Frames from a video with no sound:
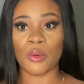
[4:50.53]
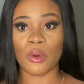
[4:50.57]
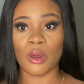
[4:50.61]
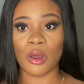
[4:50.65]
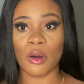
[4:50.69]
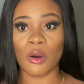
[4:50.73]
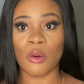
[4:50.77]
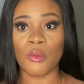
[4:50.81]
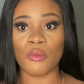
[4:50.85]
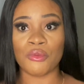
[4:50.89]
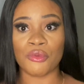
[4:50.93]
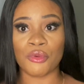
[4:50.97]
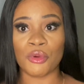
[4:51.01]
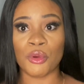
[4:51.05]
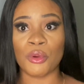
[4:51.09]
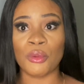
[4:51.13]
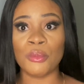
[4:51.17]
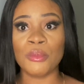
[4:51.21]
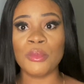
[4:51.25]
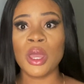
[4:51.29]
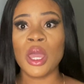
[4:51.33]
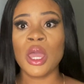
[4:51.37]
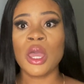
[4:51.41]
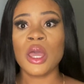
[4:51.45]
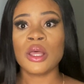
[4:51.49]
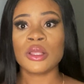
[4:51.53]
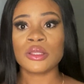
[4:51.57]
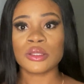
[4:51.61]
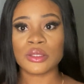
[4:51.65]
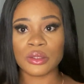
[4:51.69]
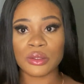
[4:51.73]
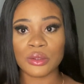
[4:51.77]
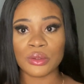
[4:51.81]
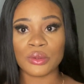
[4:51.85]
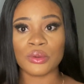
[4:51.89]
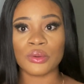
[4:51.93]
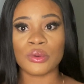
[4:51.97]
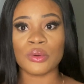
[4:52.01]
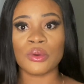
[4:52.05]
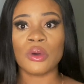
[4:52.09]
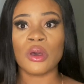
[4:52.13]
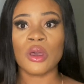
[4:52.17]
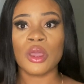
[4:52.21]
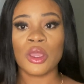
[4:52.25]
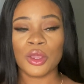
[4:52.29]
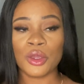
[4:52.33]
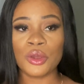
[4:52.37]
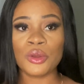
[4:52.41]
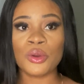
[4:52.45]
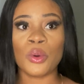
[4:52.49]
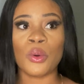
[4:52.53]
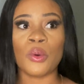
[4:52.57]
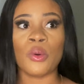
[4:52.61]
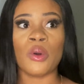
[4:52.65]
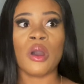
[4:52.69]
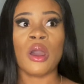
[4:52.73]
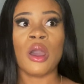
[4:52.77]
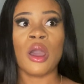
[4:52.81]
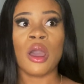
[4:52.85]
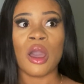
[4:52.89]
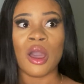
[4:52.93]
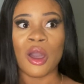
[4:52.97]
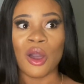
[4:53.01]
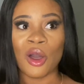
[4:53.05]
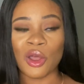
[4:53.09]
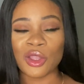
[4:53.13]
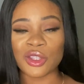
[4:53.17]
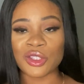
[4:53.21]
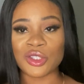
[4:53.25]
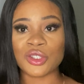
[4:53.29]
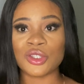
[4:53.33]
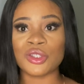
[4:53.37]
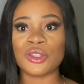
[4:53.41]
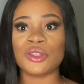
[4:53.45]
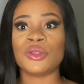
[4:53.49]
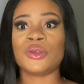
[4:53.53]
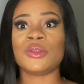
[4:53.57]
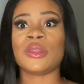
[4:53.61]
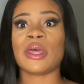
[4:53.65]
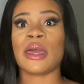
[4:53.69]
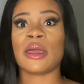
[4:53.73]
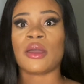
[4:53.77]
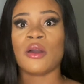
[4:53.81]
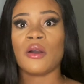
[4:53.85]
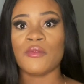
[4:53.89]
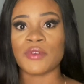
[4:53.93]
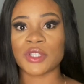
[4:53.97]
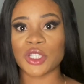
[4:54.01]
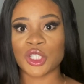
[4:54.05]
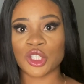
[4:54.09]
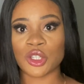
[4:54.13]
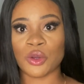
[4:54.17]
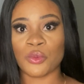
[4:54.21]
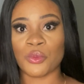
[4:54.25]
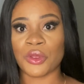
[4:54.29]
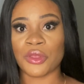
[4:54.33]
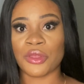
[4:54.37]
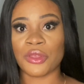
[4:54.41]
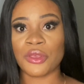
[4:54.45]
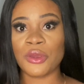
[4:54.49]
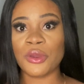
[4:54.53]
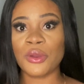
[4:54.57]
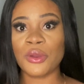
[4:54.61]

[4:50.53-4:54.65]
room to, you know, continue that conversation with you